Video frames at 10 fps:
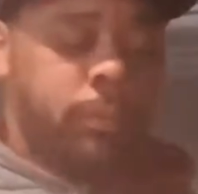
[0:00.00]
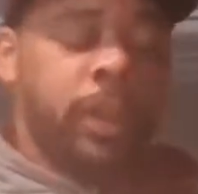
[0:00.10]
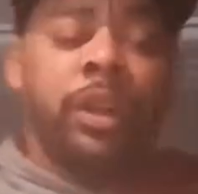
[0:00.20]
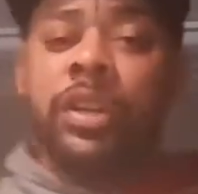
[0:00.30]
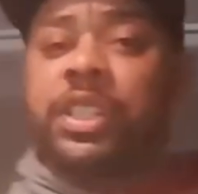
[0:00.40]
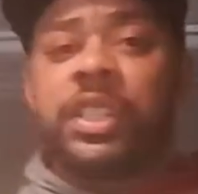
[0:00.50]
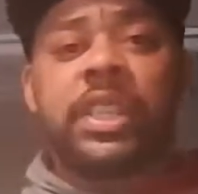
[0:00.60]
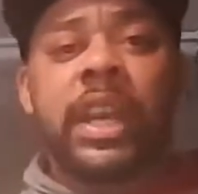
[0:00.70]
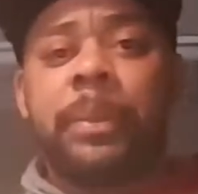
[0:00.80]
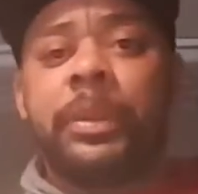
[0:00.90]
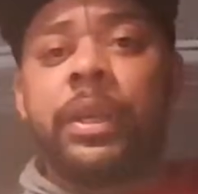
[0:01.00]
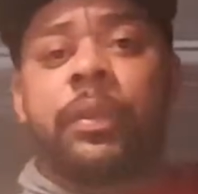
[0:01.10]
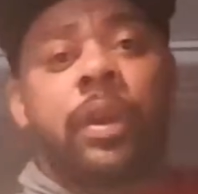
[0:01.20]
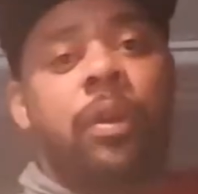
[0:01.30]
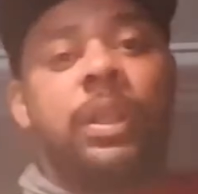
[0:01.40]
No, it's the same deal.
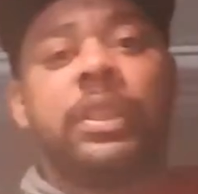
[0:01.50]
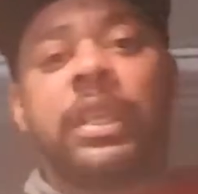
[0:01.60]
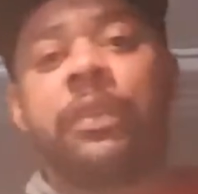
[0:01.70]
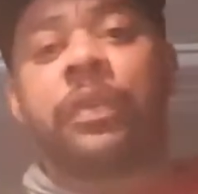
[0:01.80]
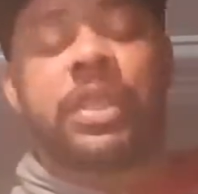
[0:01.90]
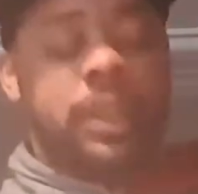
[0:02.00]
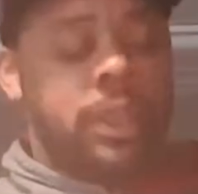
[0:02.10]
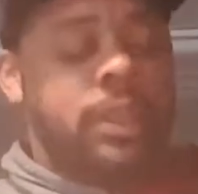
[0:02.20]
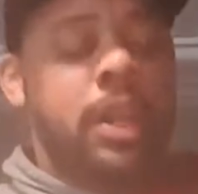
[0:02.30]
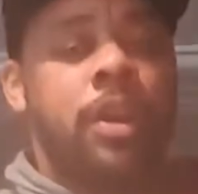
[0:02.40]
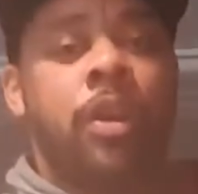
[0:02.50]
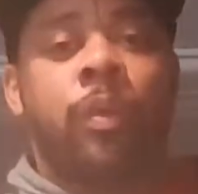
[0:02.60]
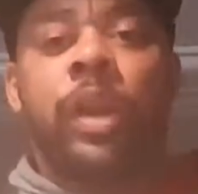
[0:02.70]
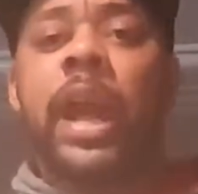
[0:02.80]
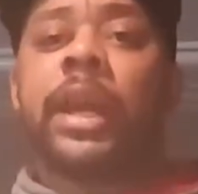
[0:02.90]
The only difference is
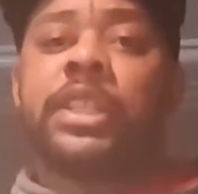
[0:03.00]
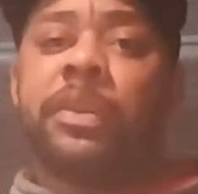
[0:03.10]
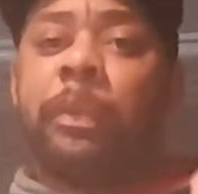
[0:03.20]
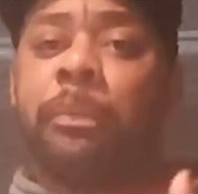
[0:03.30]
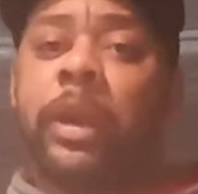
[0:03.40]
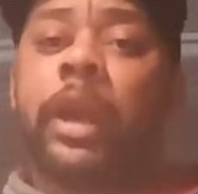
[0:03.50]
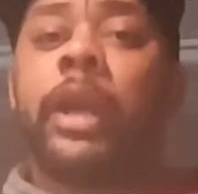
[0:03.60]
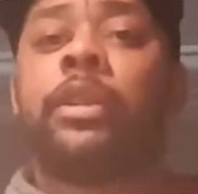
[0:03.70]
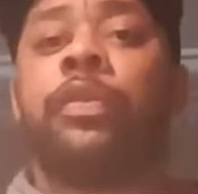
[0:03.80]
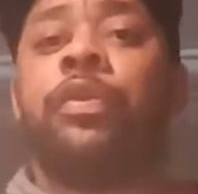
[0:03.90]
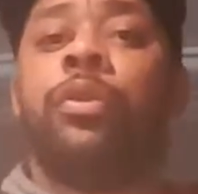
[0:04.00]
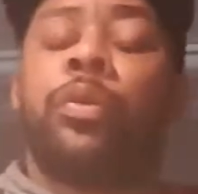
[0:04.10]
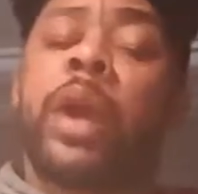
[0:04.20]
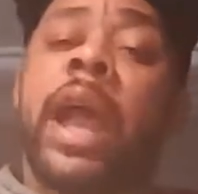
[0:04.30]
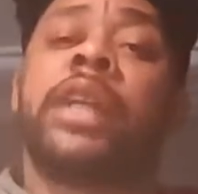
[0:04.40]
we're actually preparing the food.
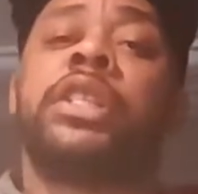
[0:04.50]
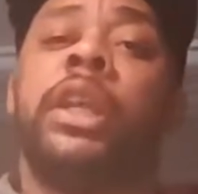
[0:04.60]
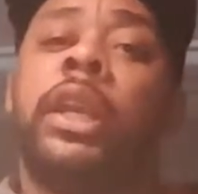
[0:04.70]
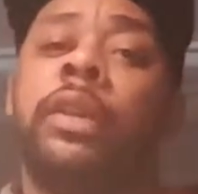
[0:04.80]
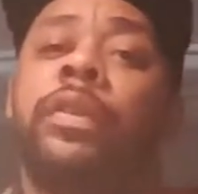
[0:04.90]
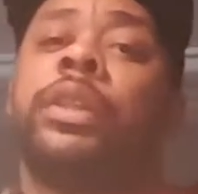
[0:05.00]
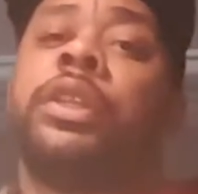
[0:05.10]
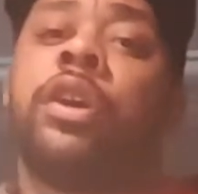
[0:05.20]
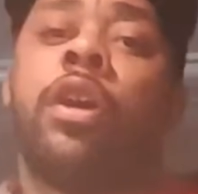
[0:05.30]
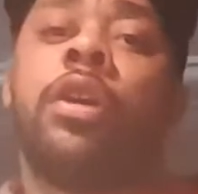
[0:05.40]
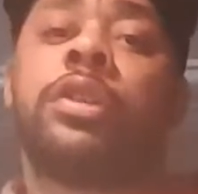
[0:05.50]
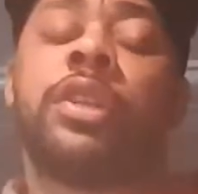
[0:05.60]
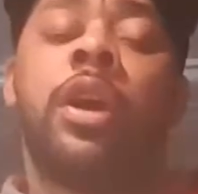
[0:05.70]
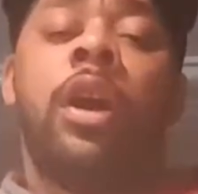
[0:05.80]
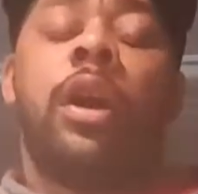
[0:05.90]
We're actually giving the dogs
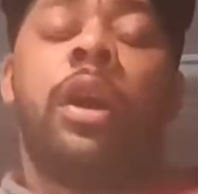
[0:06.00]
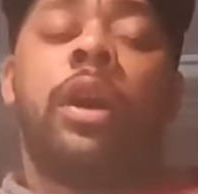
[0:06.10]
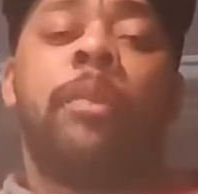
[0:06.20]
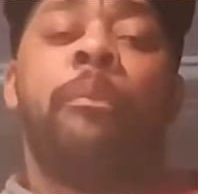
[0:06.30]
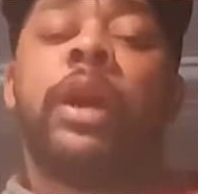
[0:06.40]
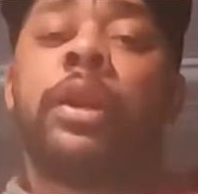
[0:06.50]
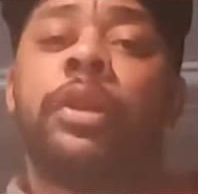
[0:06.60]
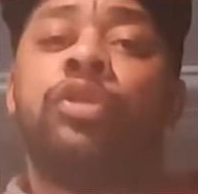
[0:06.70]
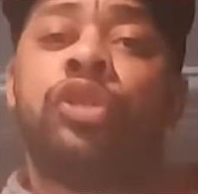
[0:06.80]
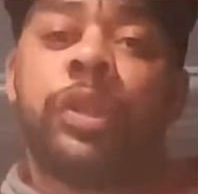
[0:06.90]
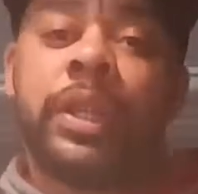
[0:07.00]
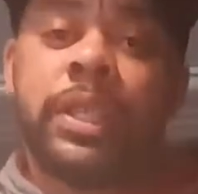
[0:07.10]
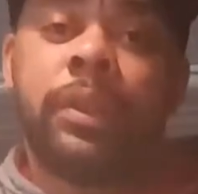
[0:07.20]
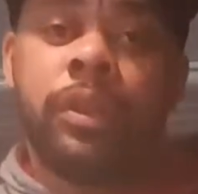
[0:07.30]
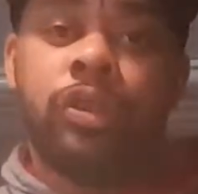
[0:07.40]
a better
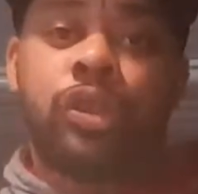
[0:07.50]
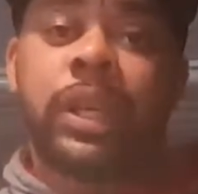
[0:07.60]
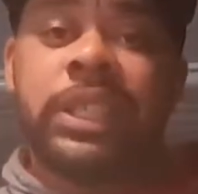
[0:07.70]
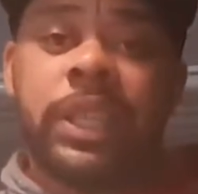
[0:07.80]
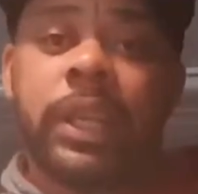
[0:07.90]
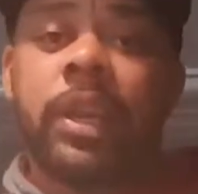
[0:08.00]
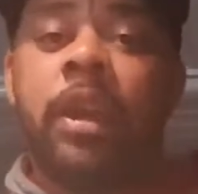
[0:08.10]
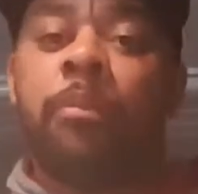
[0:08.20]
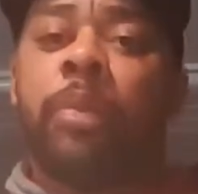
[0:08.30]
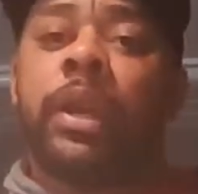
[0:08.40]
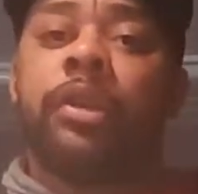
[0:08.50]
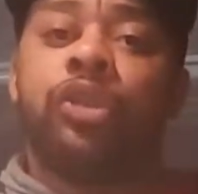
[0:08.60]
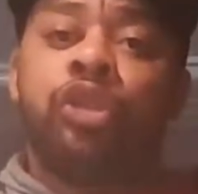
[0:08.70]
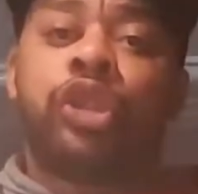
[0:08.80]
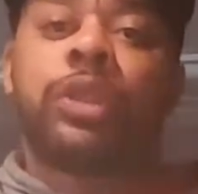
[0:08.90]
nutrition, better
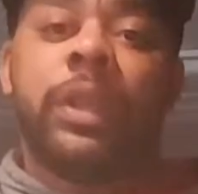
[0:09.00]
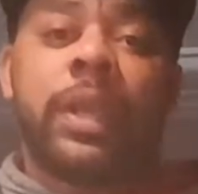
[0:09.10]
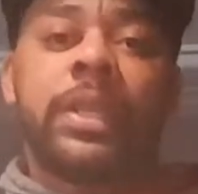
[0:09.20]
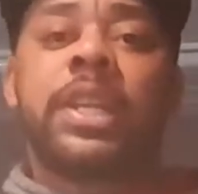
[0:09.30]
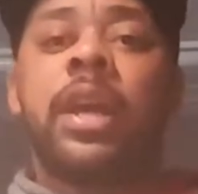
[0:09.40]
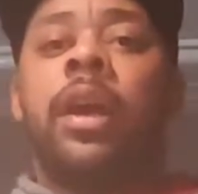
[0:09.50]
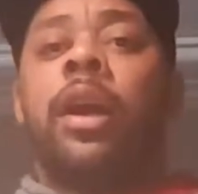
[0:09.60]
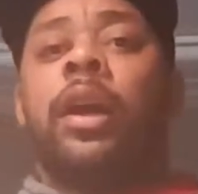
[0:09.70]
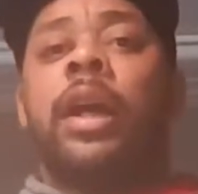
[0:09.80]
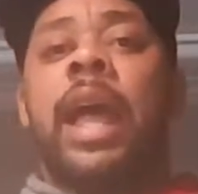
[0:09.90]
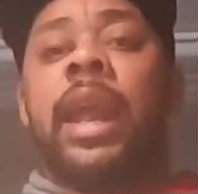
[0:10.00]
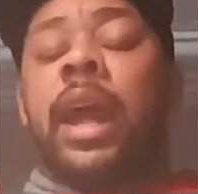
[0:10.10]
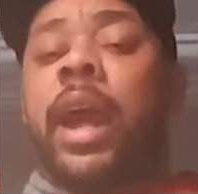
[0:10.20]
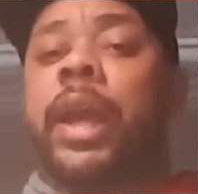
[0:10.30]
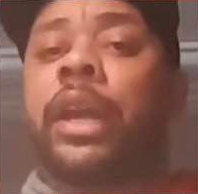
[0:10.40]
nutrients at a
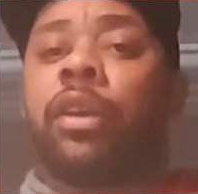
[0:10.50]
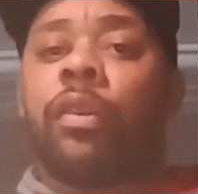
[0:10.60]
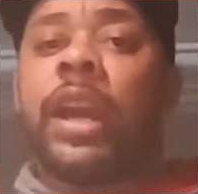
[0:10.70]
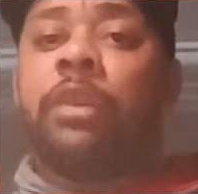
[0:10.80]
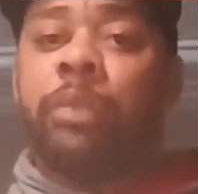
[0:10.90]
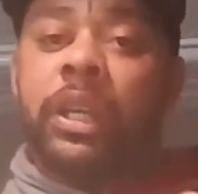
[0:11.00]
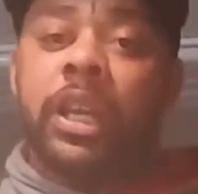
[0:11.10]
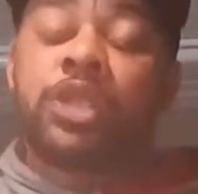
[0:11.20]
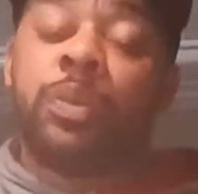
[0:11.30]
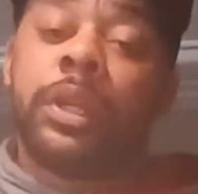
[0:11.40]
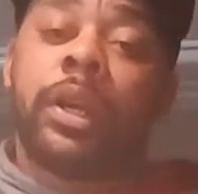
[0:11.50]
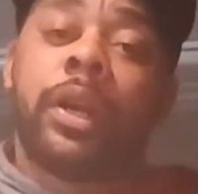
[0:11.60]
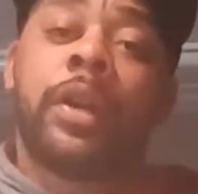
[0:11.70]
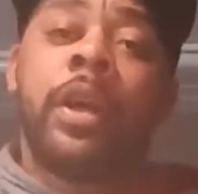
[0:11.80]
higher grade, because we are